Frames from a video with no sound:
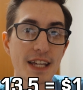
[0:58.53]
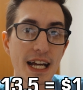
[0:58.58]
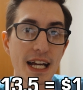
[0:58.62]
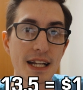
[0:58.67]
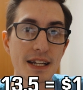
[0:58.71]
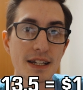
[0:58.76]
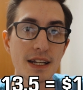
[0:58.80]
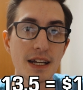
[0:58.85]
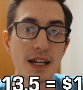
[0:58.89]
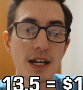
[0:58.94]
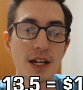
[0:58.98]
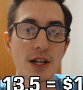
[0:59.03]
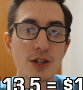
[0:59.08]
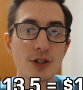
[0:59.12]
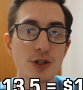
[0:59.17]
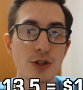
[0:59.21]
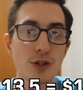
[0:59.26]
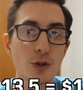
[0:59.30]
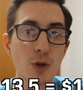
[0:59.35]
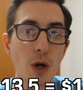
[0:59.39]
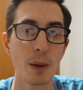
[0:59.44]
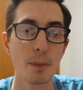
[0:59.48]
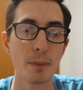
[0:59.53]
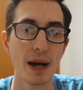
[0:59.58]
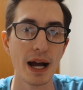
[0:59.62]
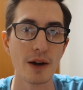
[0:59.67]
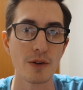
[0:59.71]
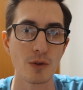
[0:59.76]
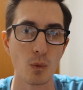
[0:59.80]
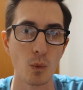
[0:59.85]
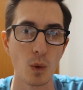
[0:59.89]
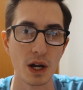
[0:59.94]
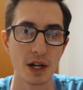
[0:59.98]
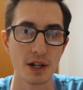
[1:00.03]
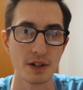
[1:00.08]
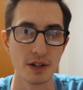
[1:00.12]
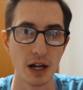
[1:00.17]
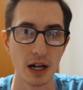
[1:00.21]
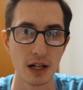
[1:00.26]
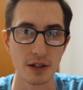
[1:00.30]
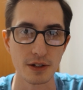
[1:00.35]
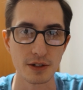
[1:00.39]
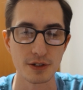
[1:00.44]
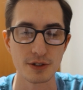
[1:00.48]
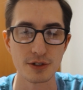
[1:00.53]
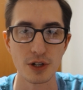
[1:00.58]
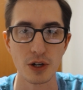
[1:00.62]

yen to about $1.